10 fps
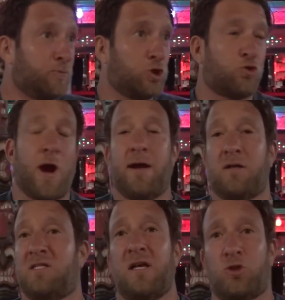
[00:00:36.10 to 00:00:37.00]
Straight
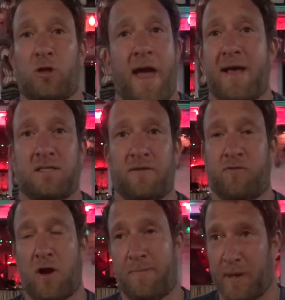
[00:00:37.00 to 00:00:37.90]
essential central casting
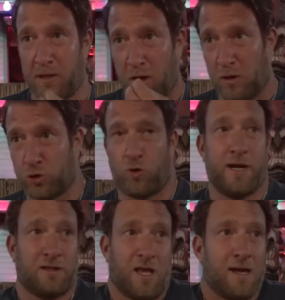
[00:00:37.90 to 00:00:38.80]
for hippie. Nose
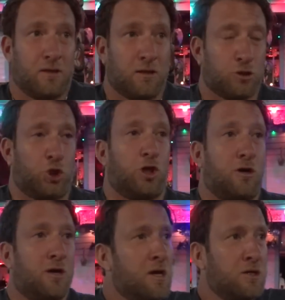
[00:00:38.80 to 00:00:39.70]
ring, tight little
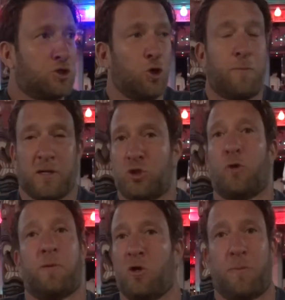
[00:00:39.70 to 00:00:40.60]
shirt, super
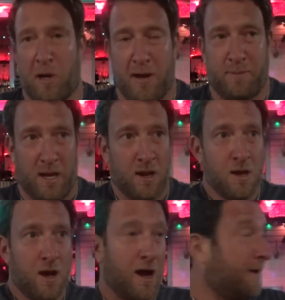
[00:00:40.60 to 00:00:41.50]
super duper
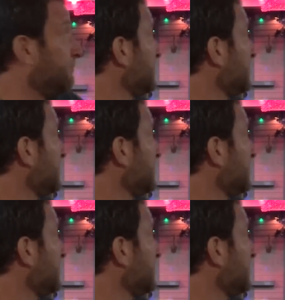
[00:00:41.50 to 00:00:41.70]
hippie. Um,